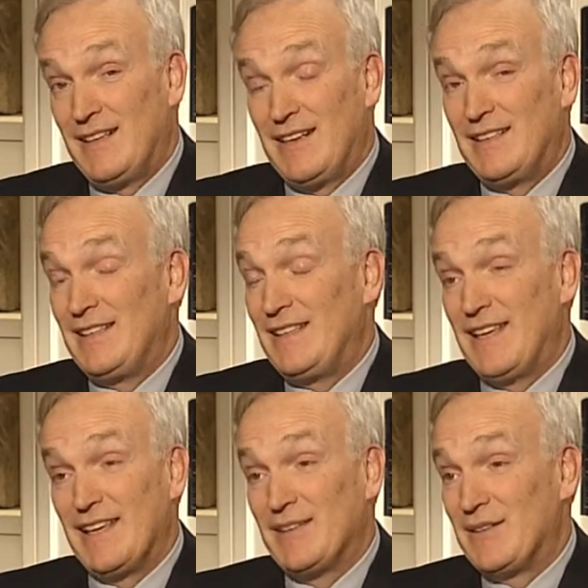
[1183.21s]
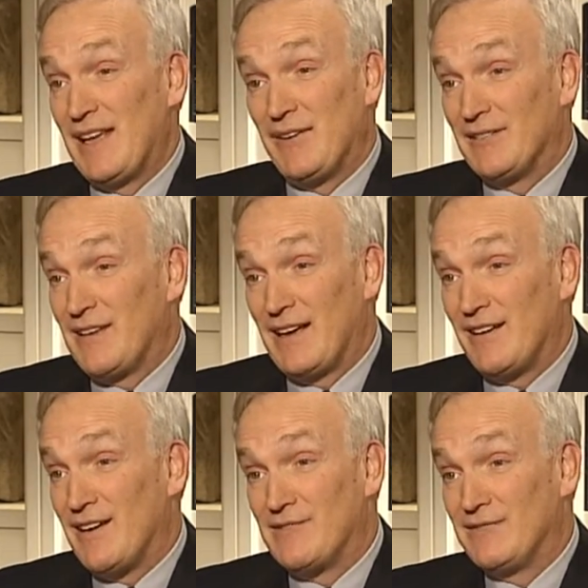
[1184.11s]
And in the end, they all died
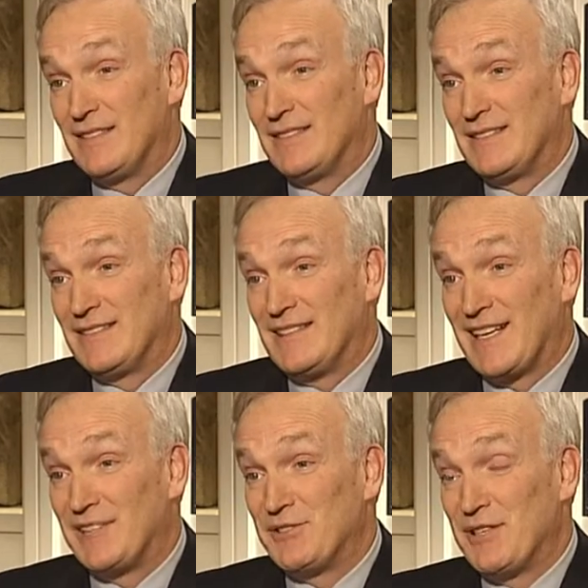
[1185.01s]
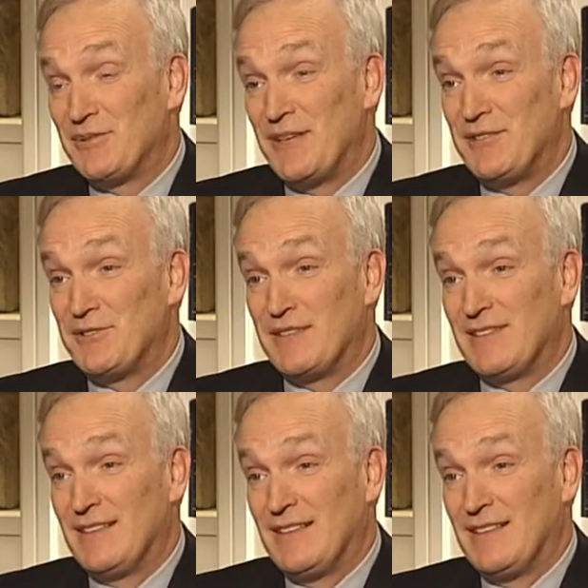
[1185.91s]
off, and the second generation